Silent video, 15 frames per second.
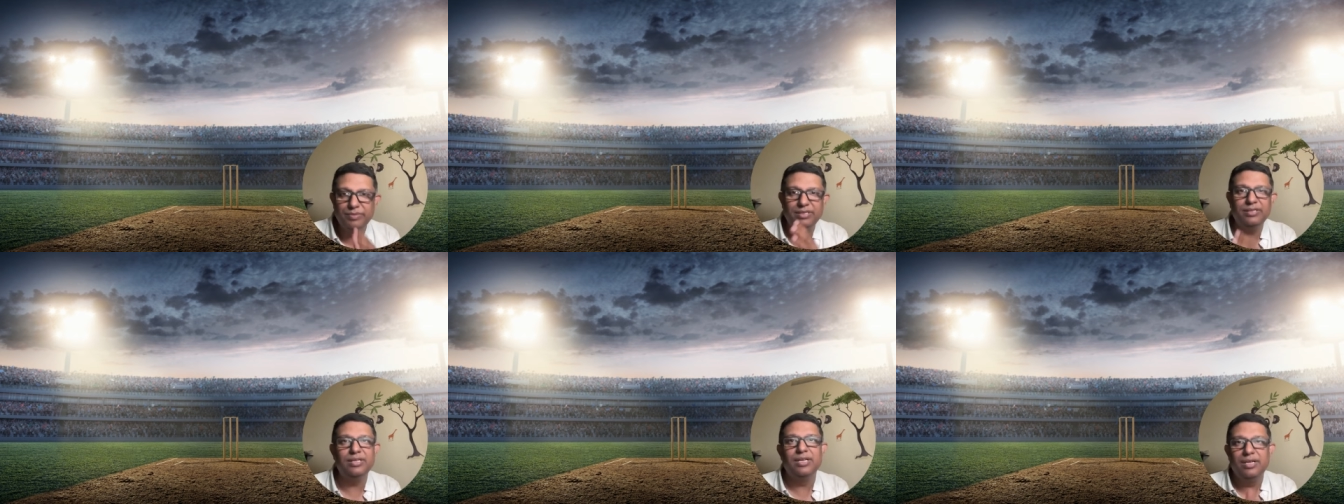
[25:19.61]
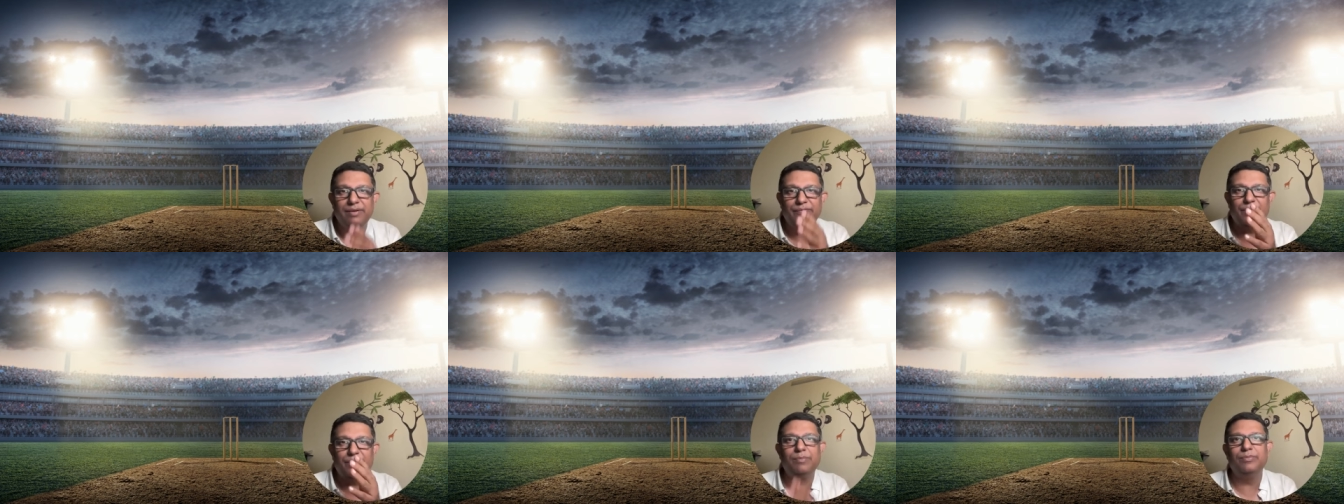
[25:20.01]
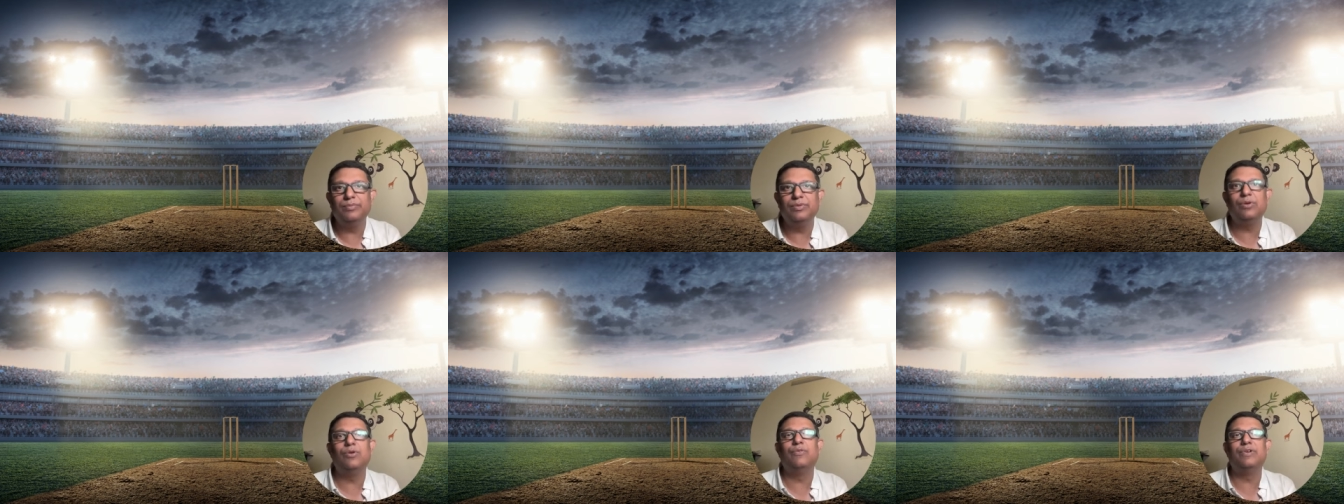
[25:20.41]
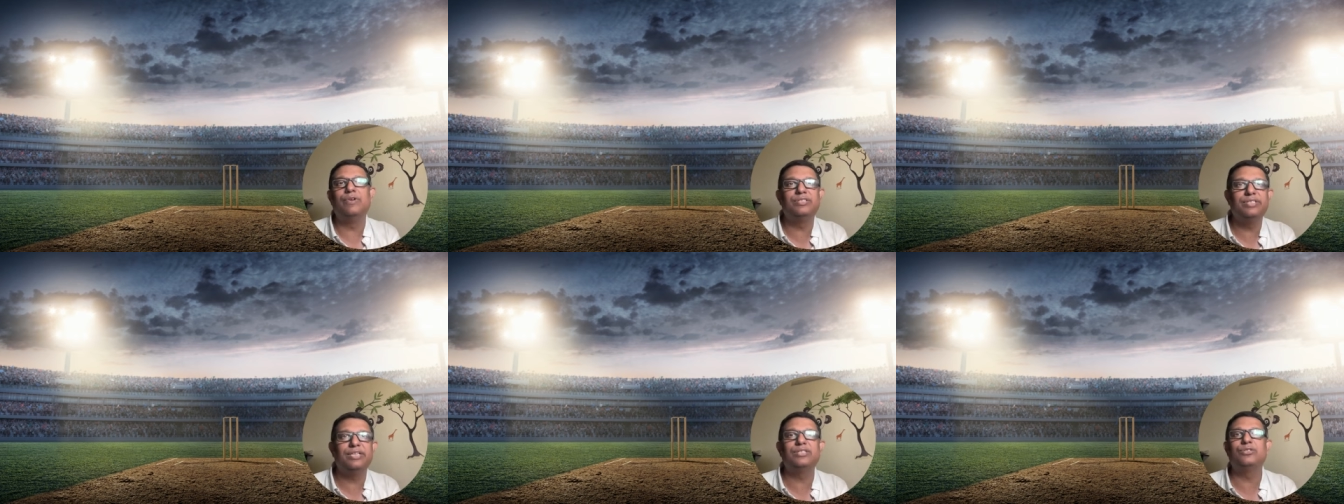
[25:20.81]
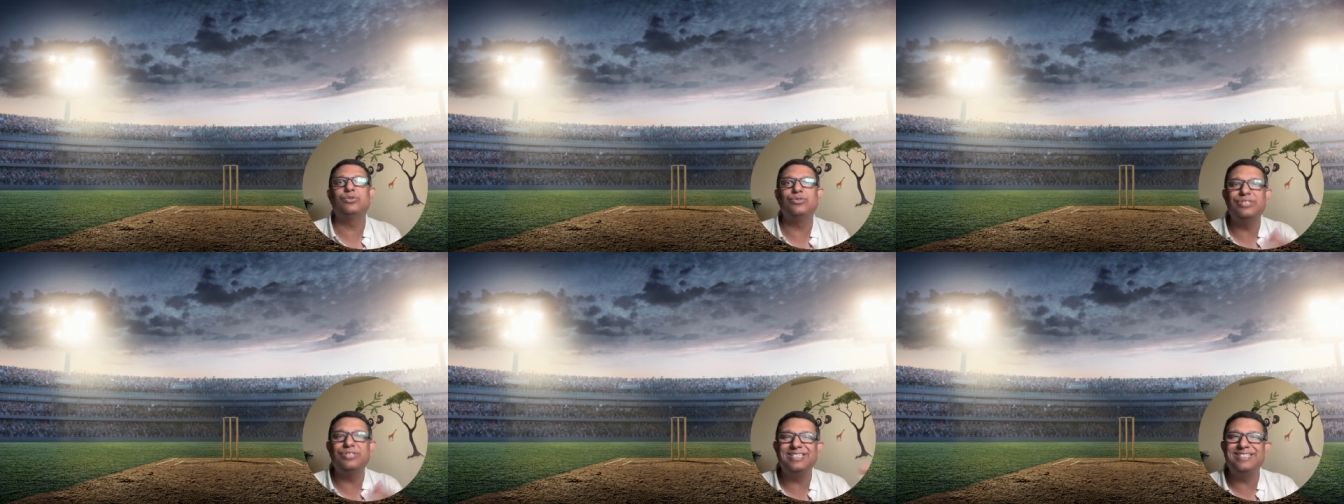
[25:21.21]
Then from over six
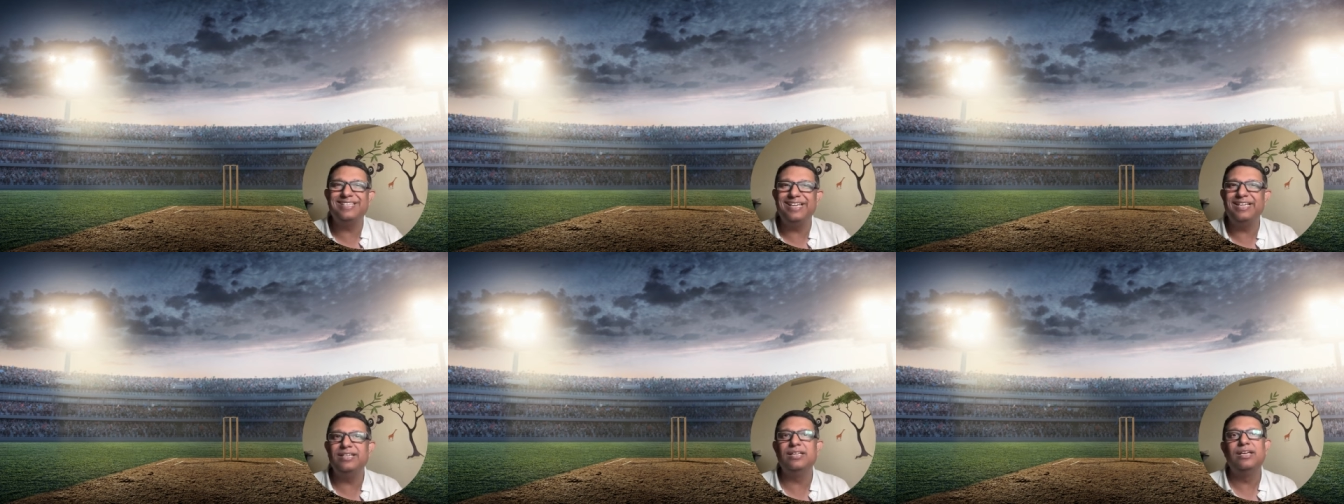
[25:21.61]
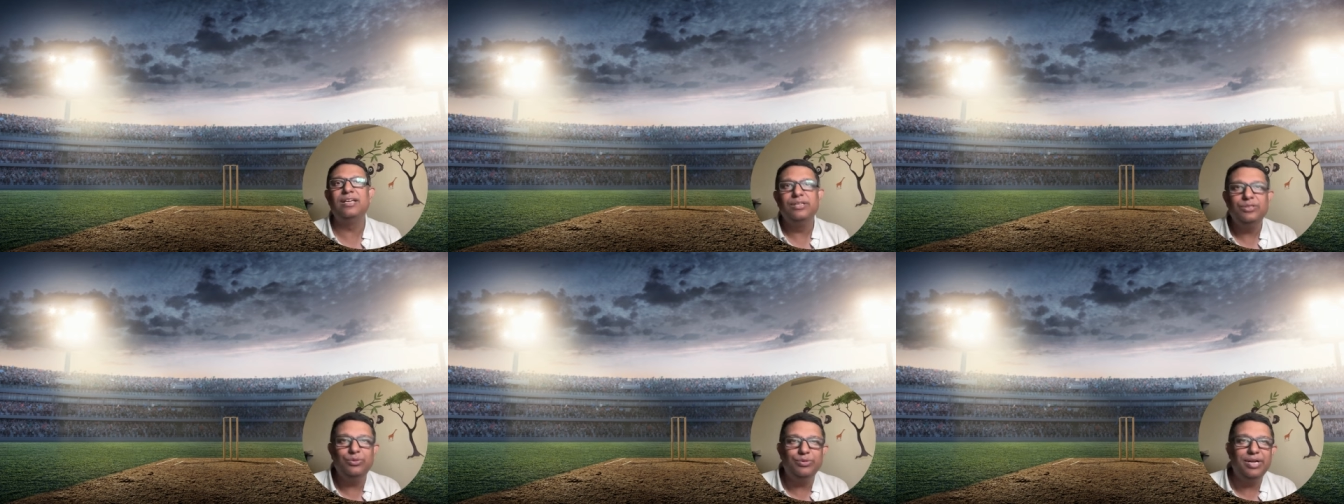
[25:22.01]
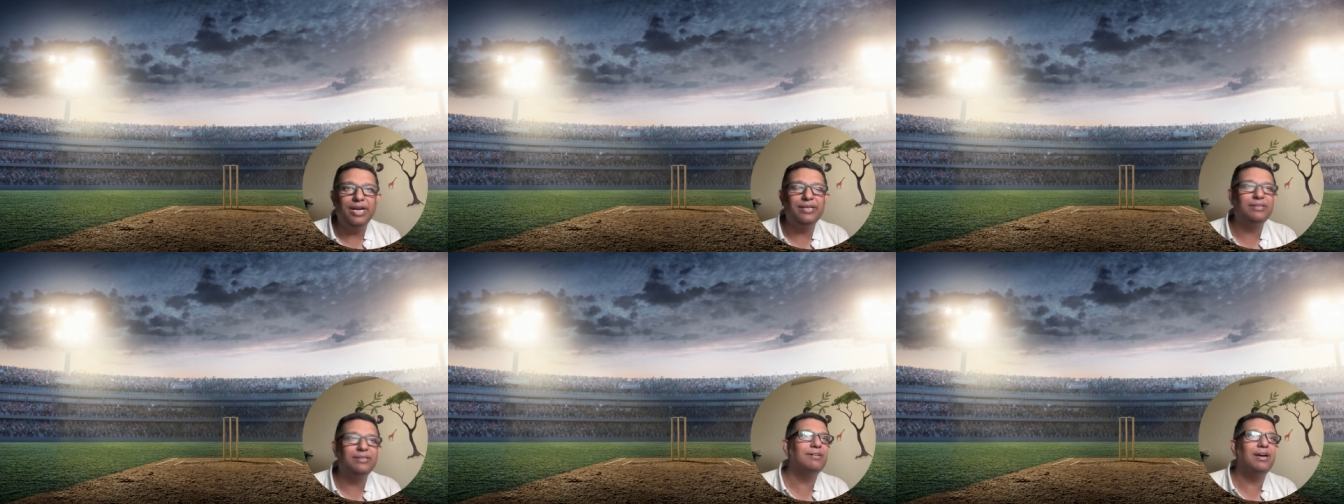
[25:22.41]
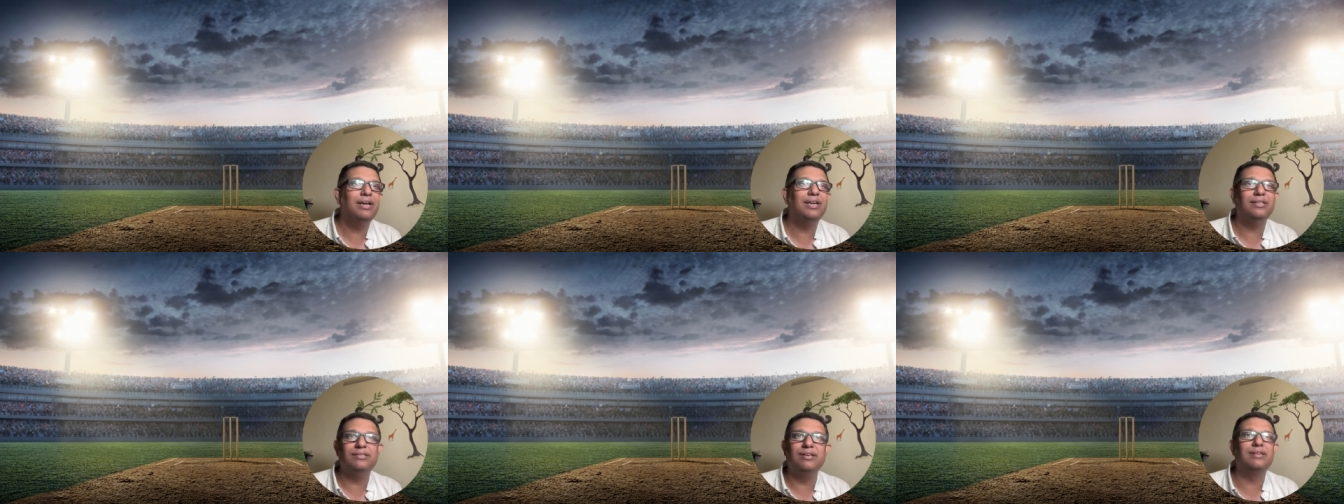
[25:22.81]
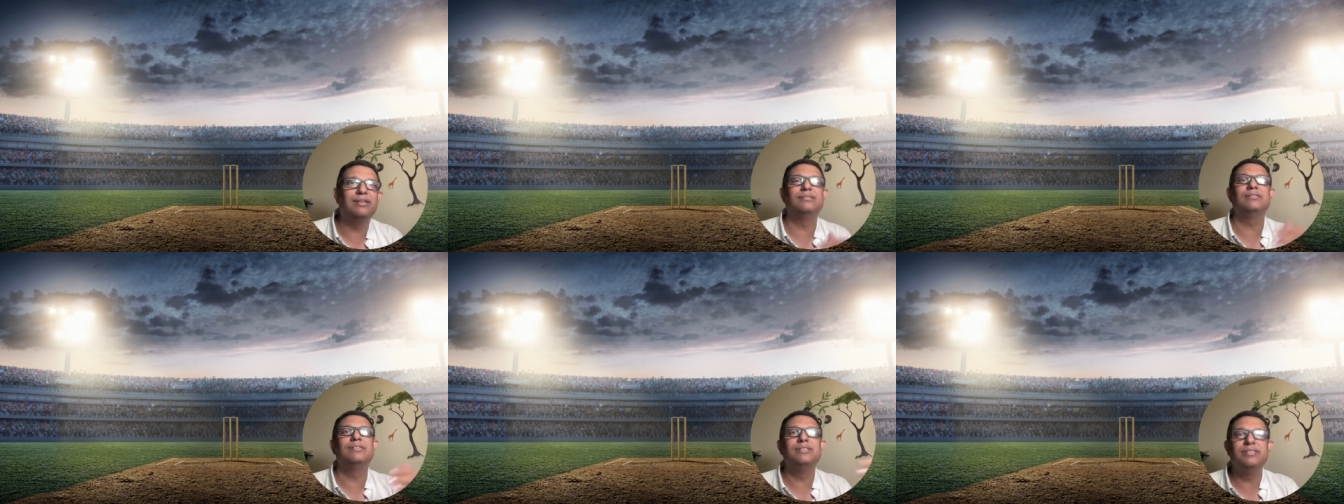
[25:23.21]
to 16, you get
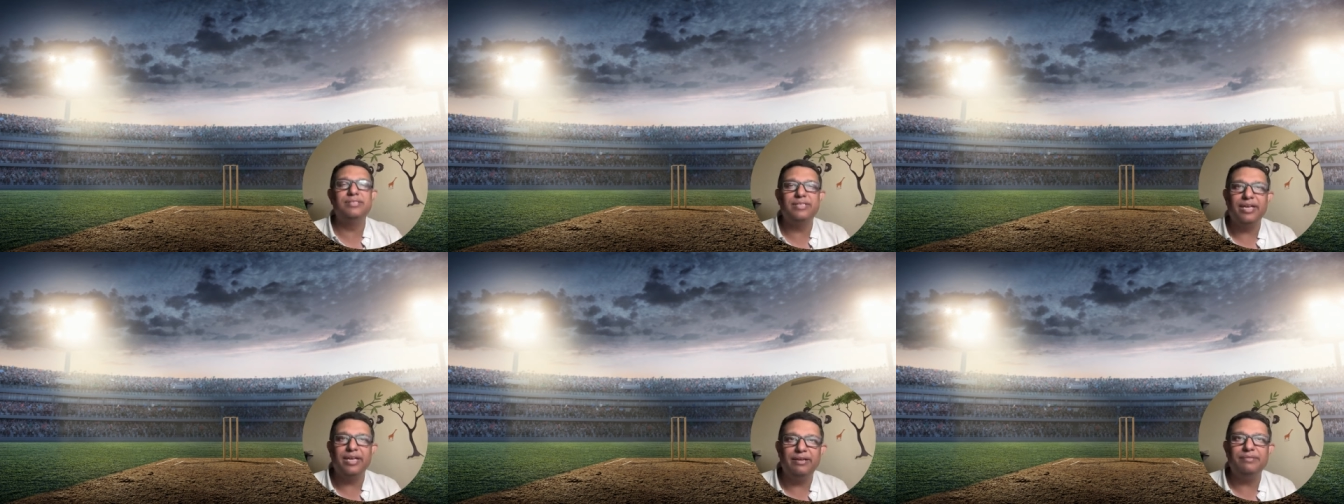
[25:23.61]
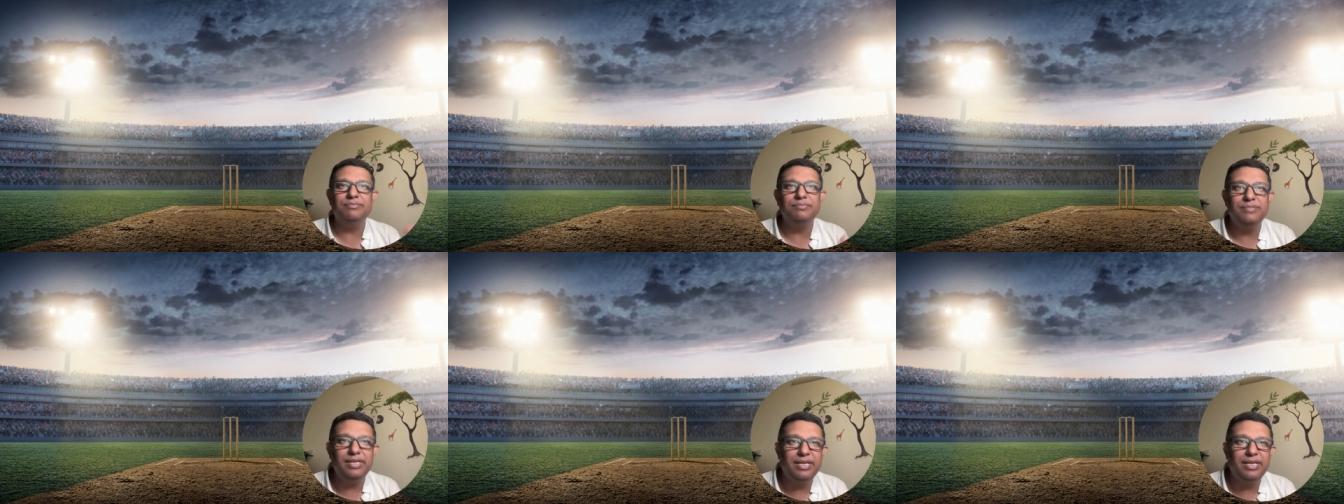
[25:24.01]
another, say,